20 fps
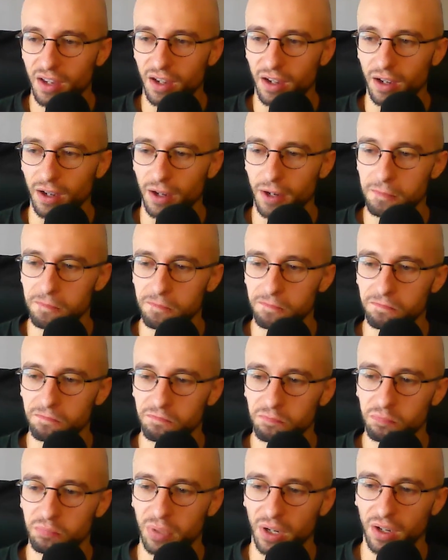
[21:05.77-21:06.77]
Um,
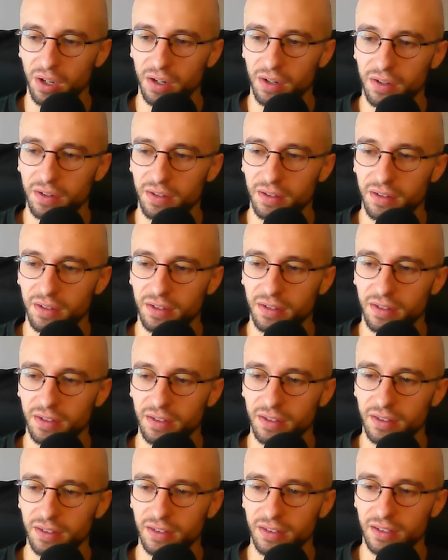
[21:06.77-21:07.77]
but
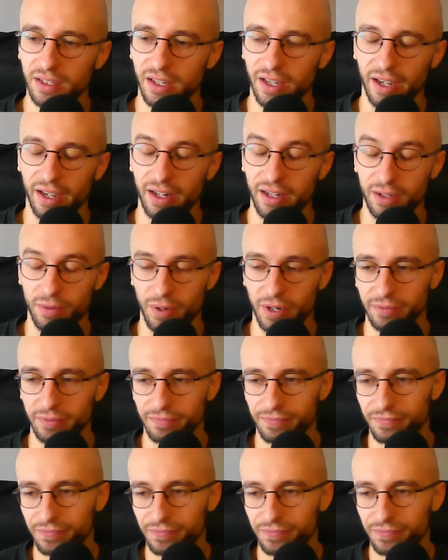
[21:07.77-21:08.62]
yeah, anyway,